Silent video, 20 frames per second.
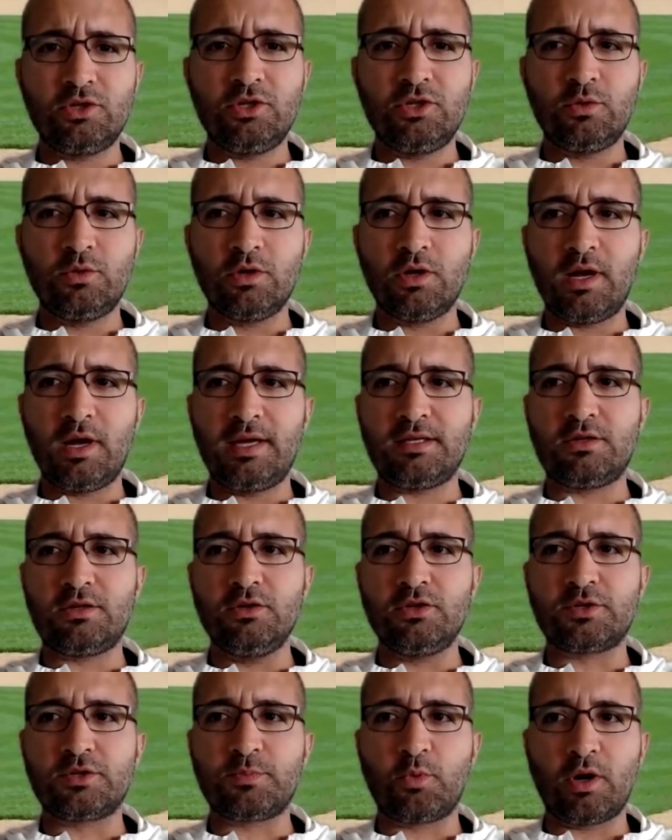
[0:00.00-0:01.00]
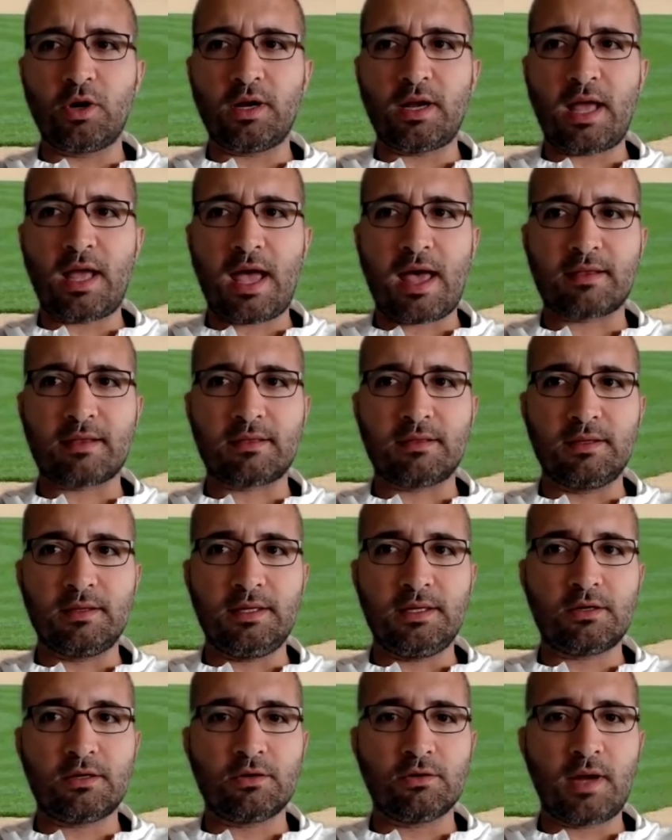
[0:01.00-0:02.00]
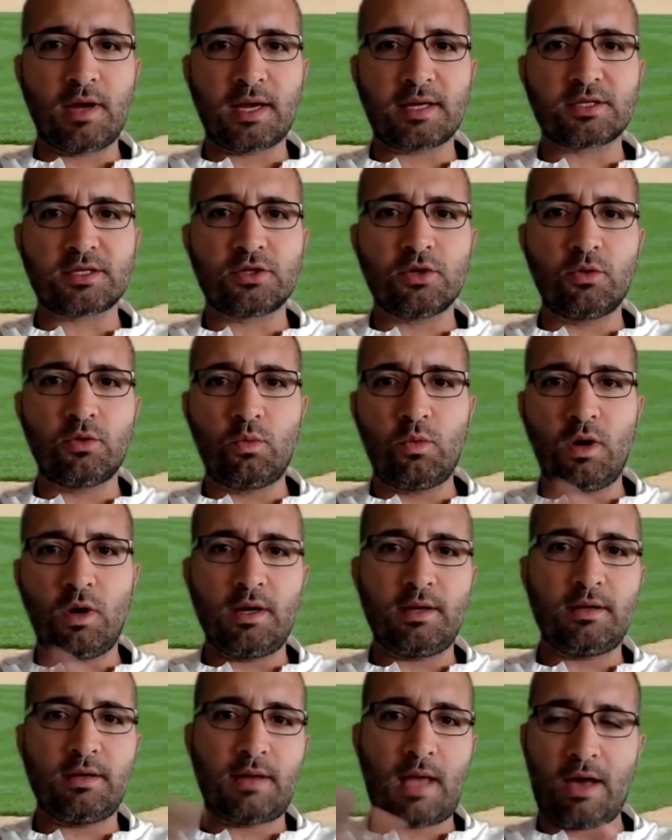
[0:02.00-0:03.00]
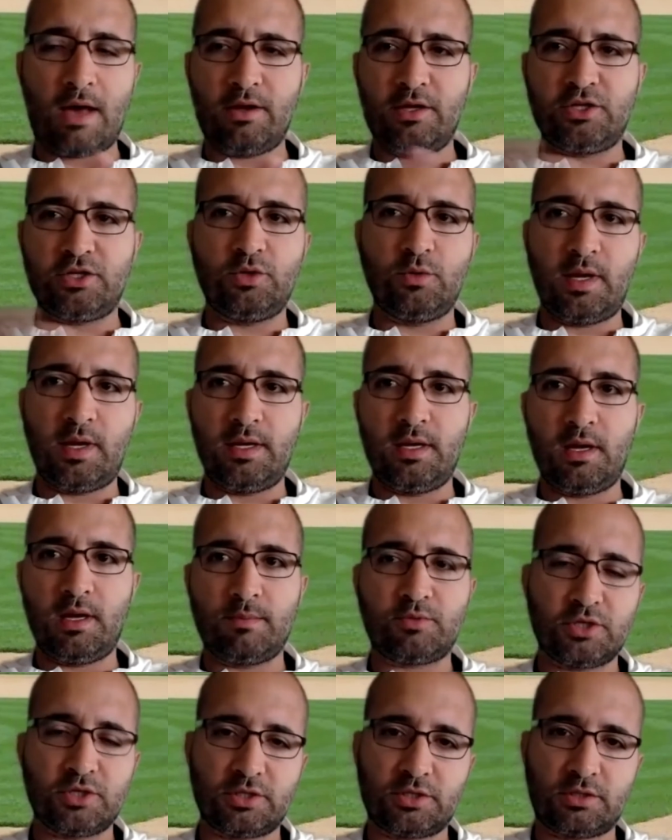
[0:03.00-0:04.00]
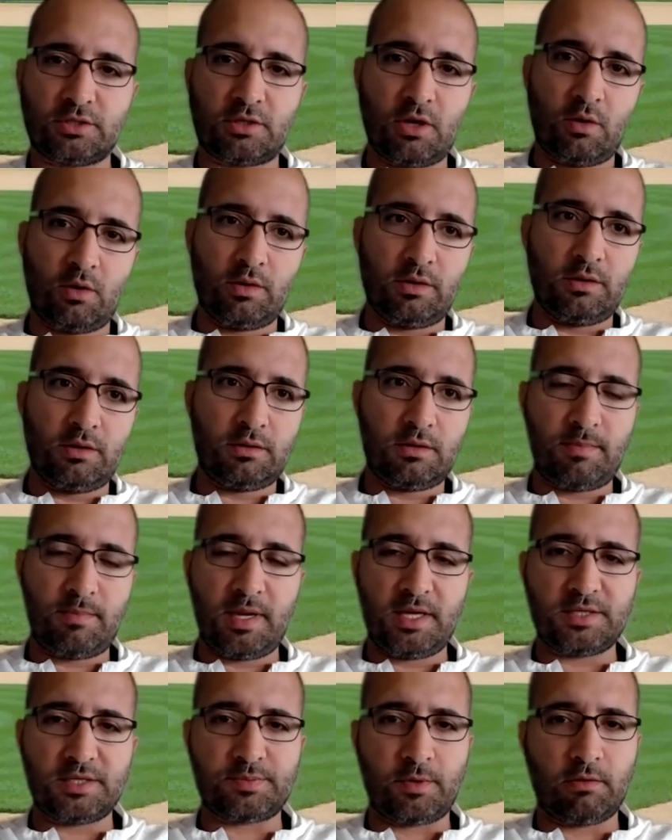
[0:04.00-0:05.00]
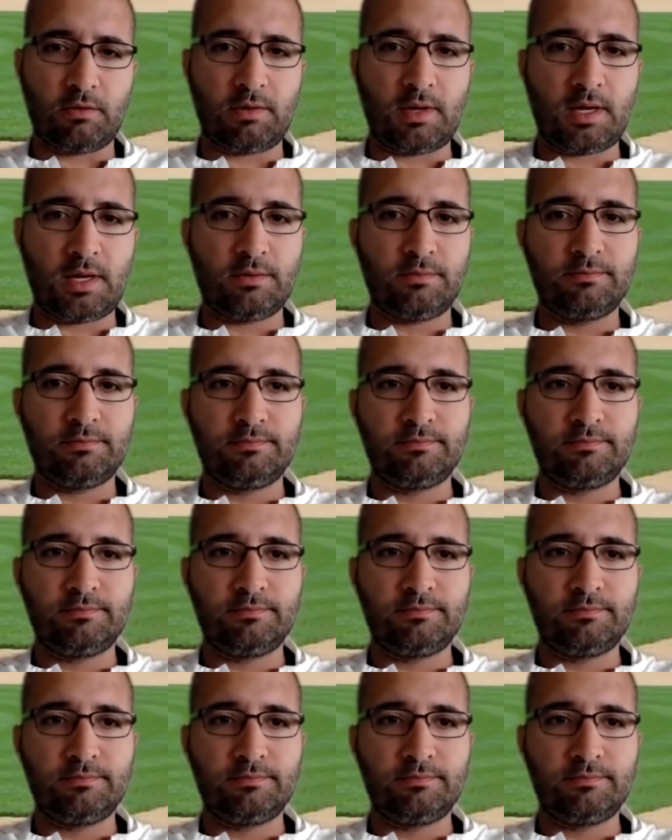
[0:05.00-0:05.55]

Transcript: you were a two-sport athlete, correct? So how did you end up just going the baseball route?